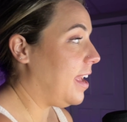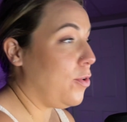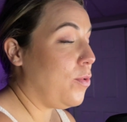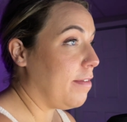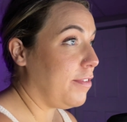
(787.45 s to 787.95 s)

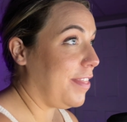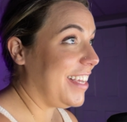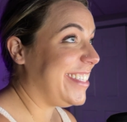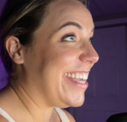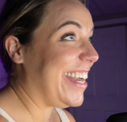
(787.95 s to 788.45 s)
whoever
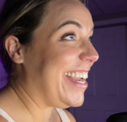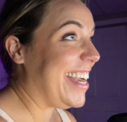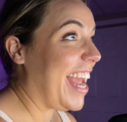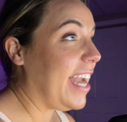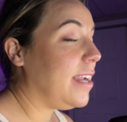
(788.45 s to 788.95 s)
they
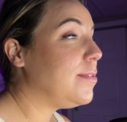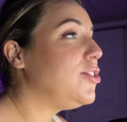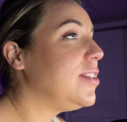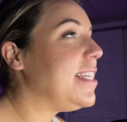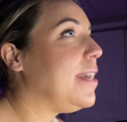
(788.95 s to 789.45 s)
studied. And it was
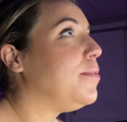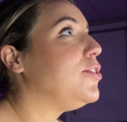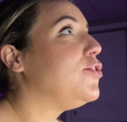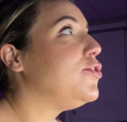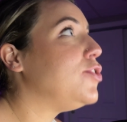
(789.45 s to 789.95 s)

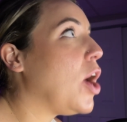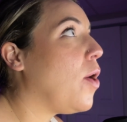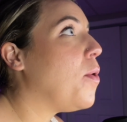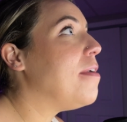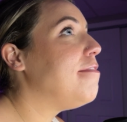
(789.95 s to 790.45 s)

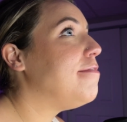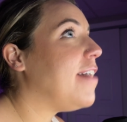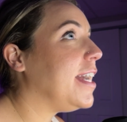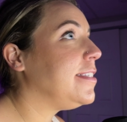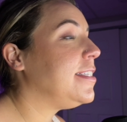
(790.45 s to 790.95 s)
so
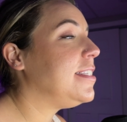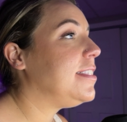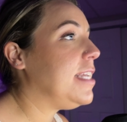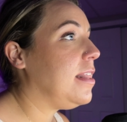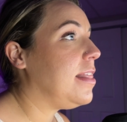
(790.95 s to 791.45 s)
fun to
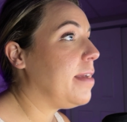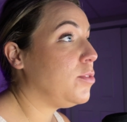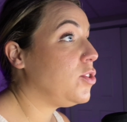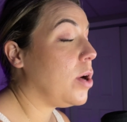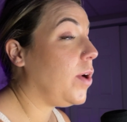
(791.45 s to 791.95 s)
see them so